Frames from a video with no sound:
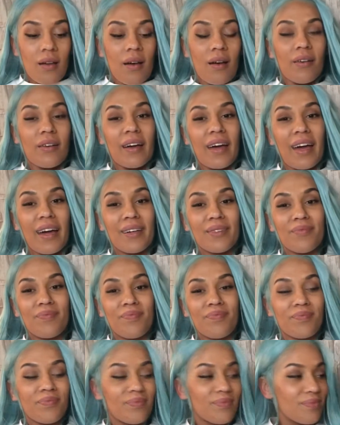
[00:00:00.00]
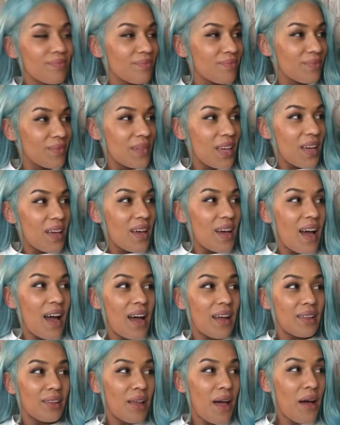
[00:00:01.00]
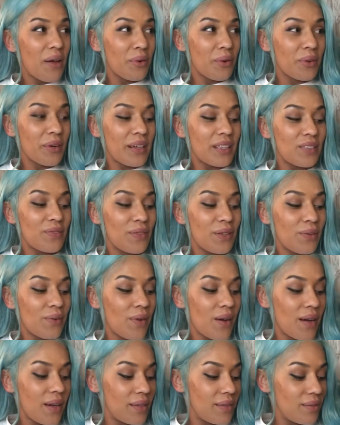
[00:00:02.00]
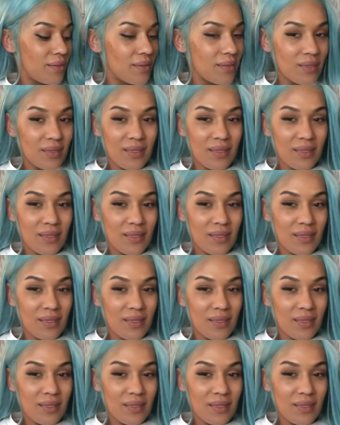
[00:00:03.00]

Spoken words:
Okay. I have Law & Order SVU on.